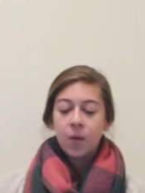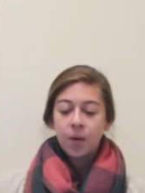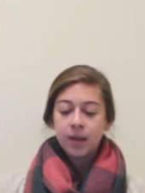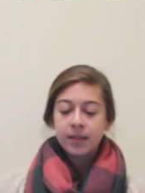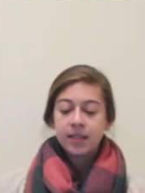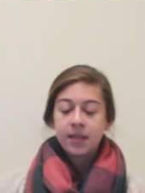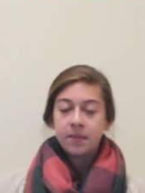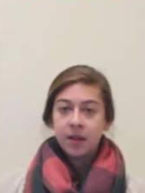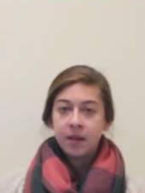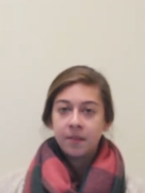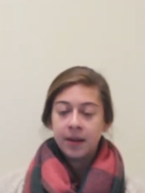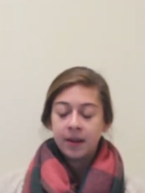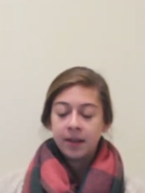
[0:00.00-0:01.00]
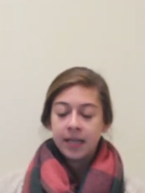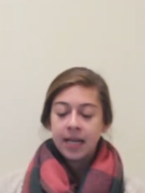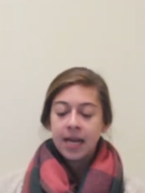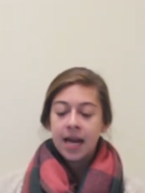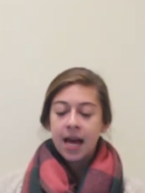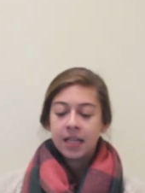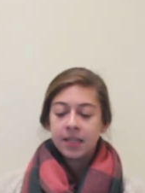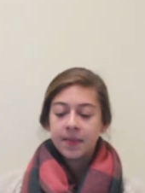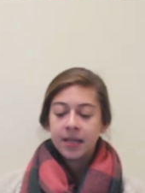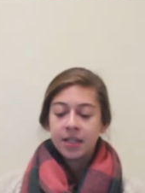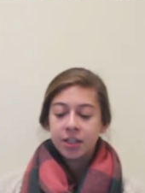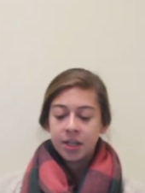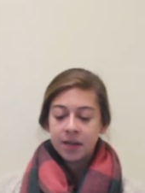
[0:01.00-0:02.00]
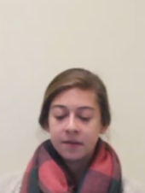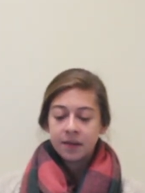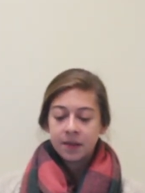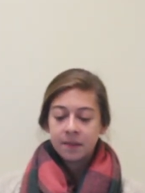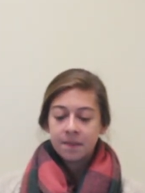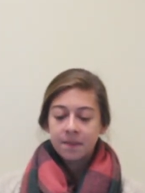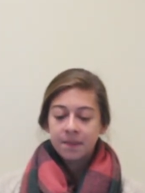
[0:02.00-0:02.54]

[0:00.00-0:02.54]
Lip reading: once stimulability has been achieved.